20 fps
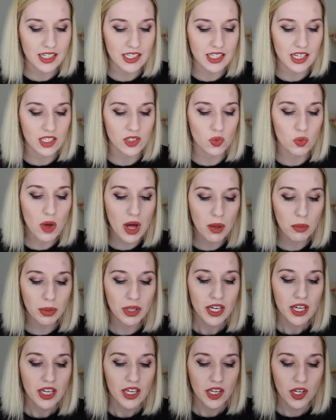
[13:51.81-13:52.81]
It says, well,
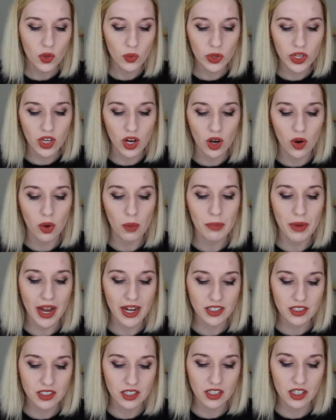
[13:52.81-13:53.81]
here we go,
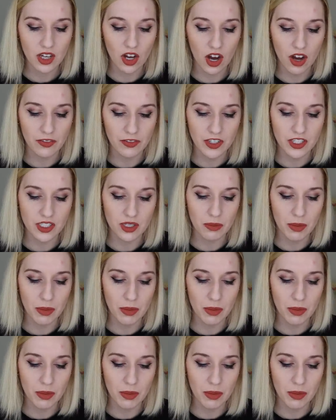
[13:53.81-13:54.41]
back to the office,